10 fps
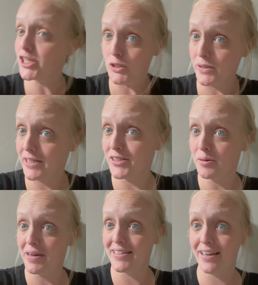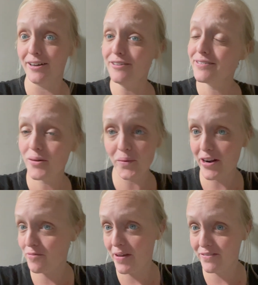do say so myself.
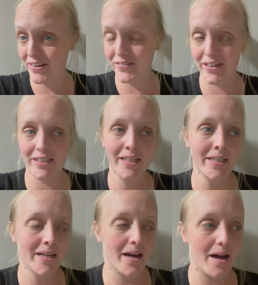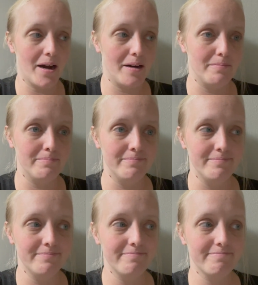One of my favorite
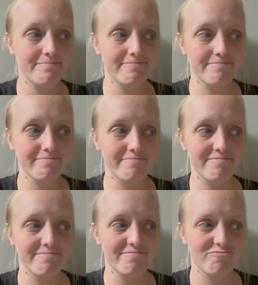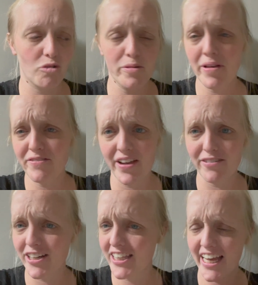
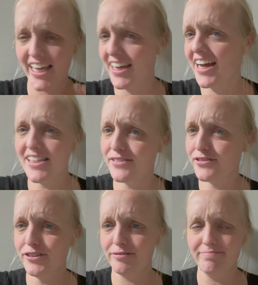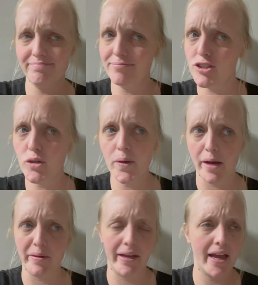like kinds of food. So
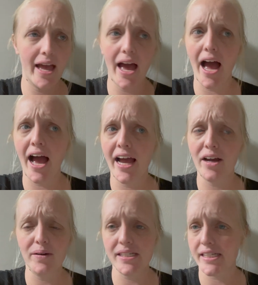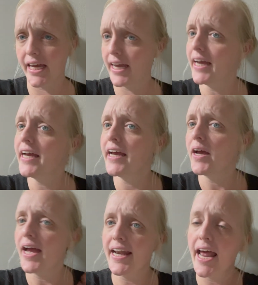yummy. I always say,
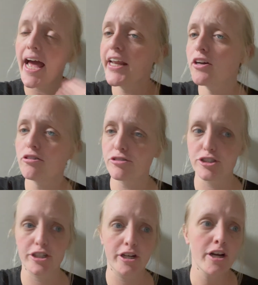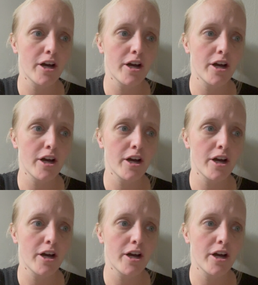in any culture,